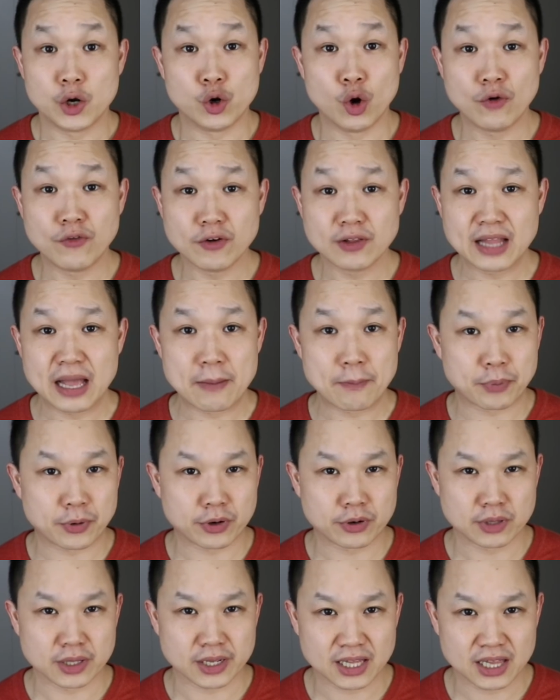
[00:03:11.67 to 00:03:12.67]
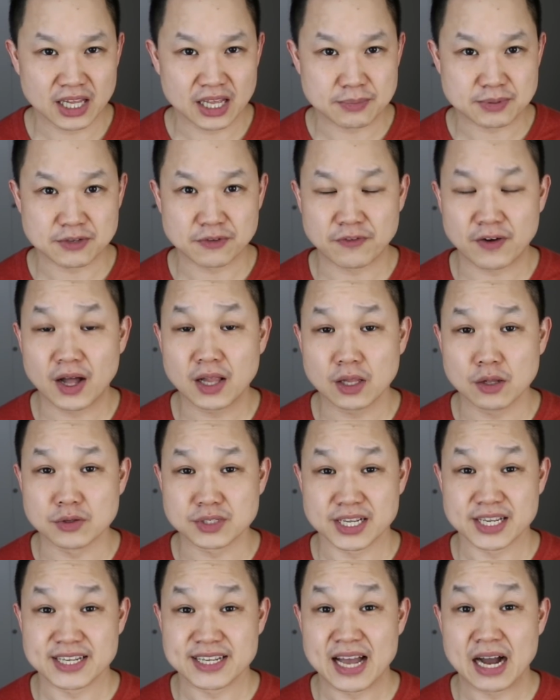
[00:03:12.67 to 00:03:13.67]
Novoland Pearl Eclipse
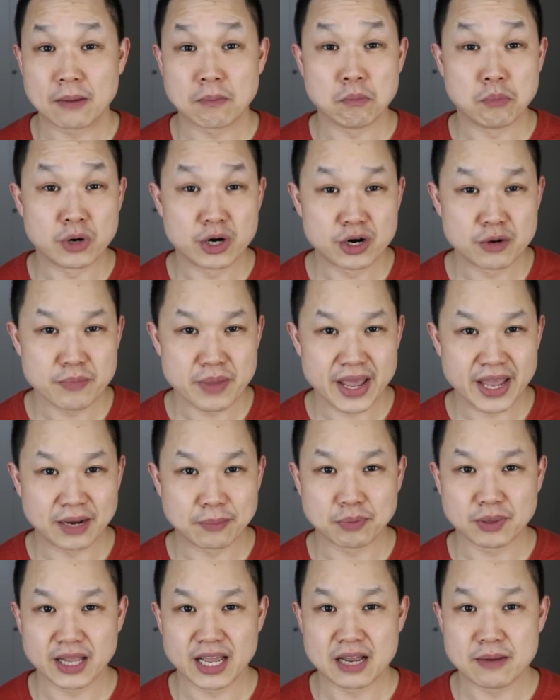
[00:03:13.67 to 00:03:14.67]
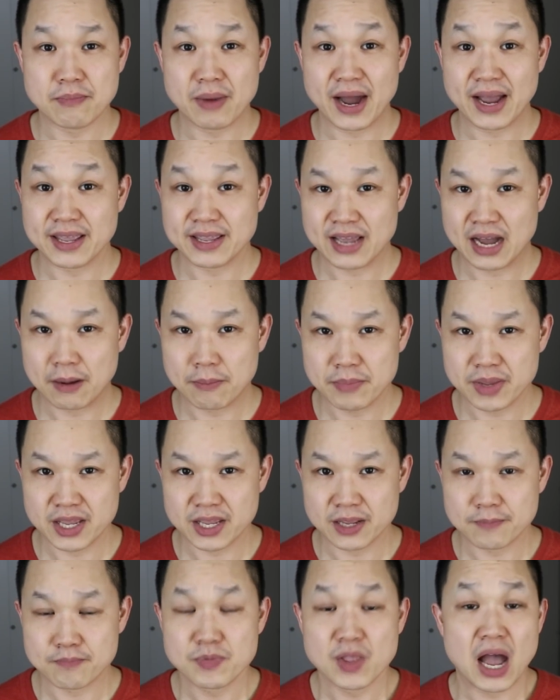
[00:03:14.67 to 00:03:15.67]
follows a young mermaid played by Yang
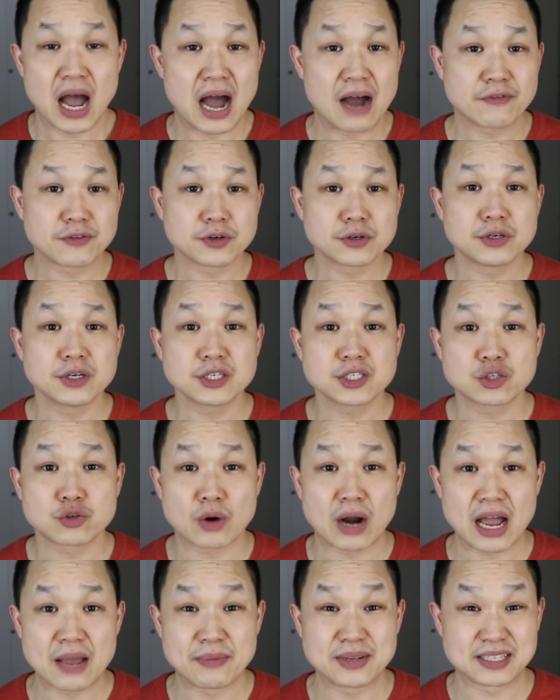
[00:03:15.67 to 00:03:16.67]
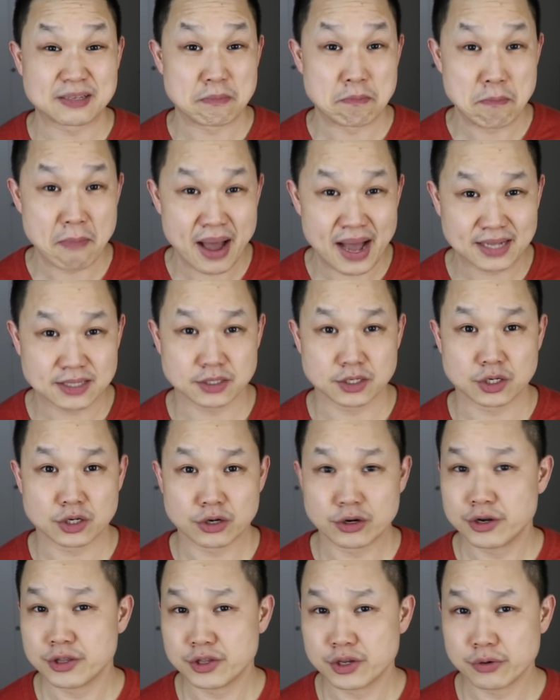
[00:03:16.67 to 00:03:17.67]
Mi. After her tribe is
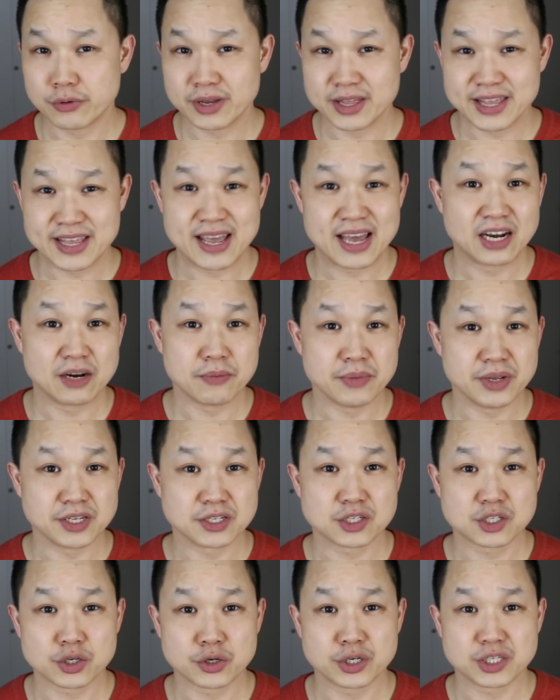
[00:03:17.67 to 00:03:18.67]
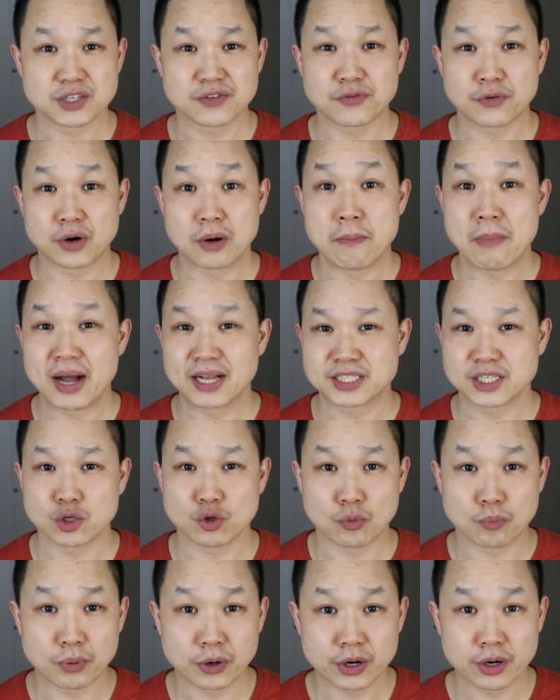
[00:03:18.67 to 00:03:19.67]
massacred during the enemy's search for a
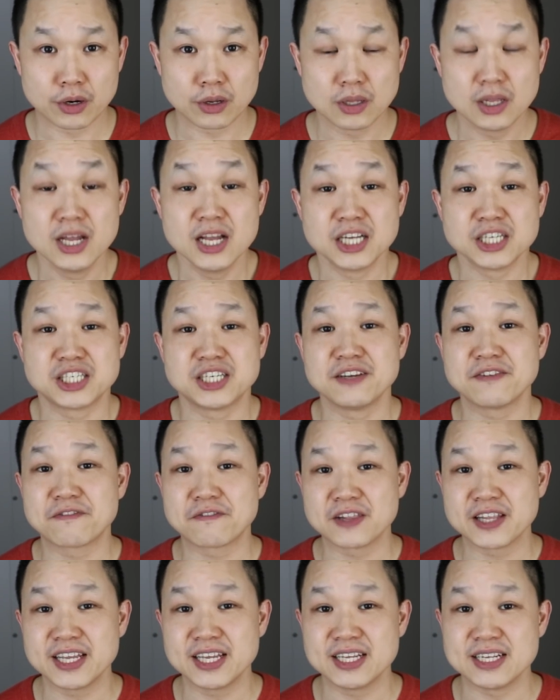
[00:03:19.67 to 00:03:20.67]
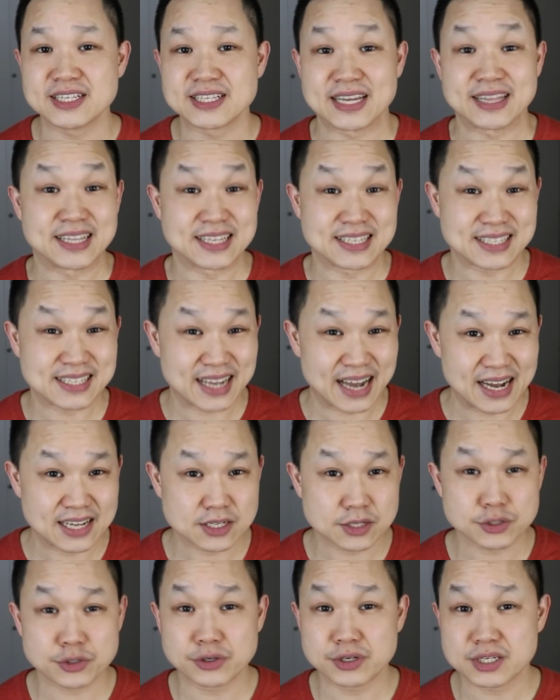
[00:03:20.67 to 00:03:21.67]
magical pearl, she flees and
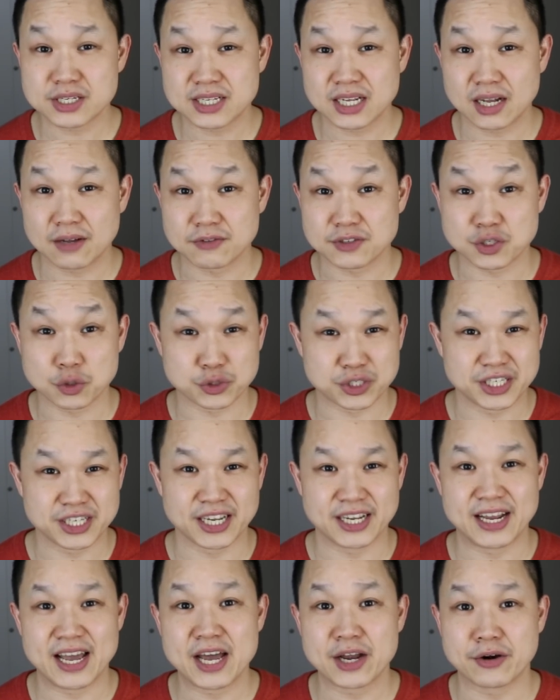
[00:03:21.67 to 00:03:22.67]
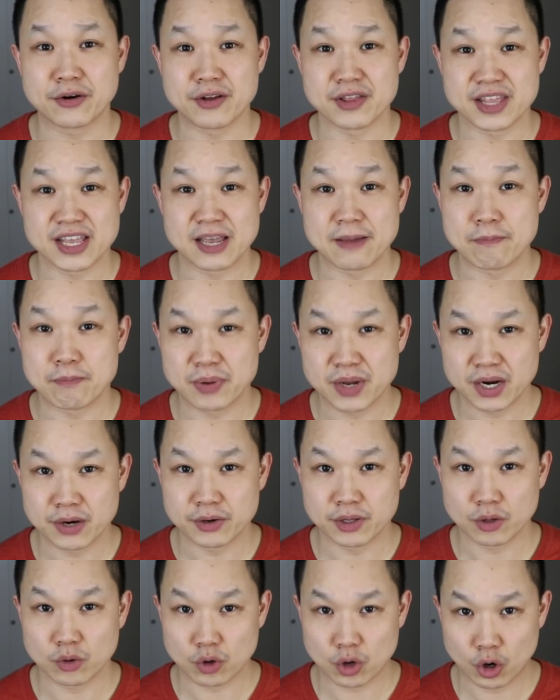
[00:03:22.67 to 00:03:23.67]
disguises herself so she can enter the
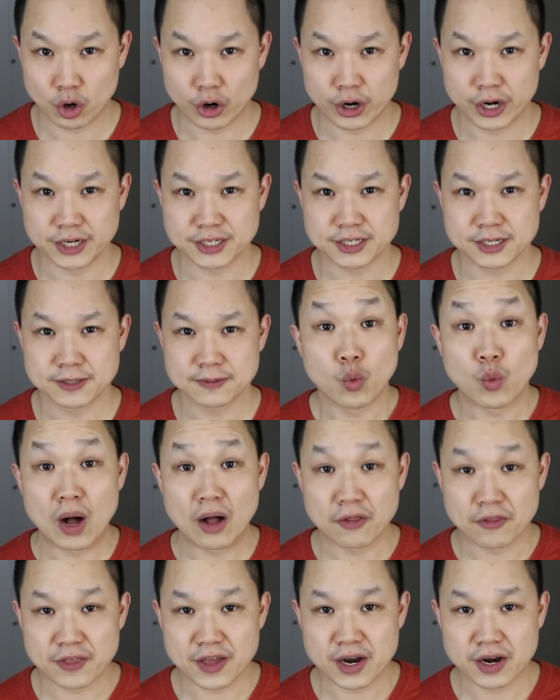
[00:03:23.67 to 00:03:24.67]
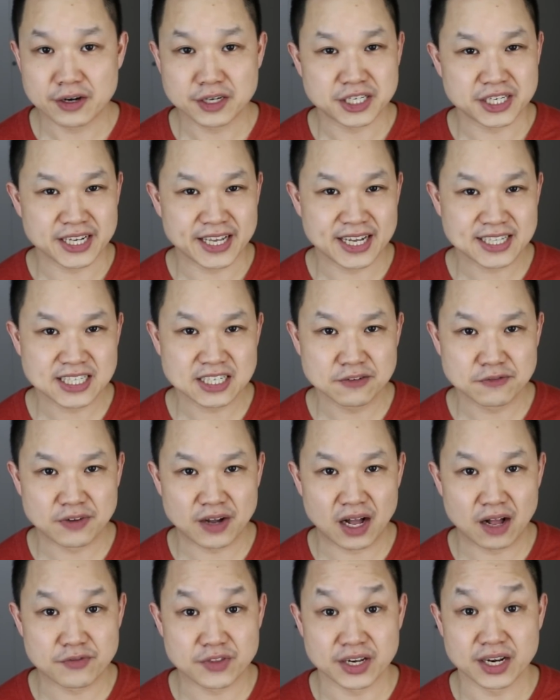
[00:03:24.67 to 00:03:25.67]
imperial court. While there, she gets
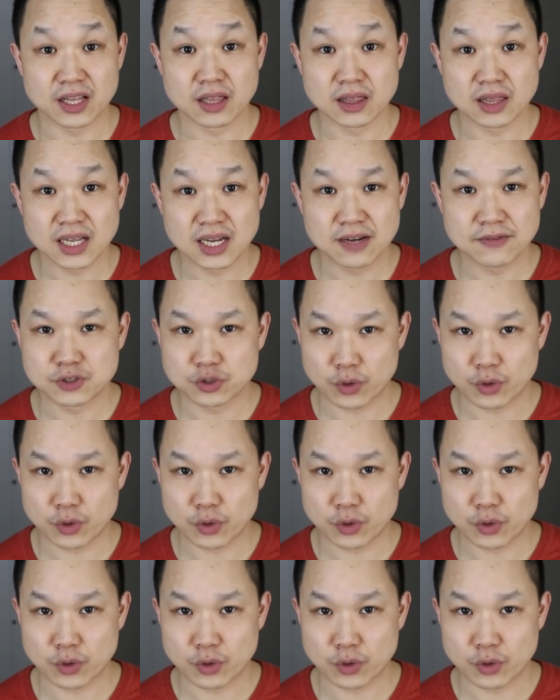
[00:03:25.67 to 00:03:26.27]
involved in a love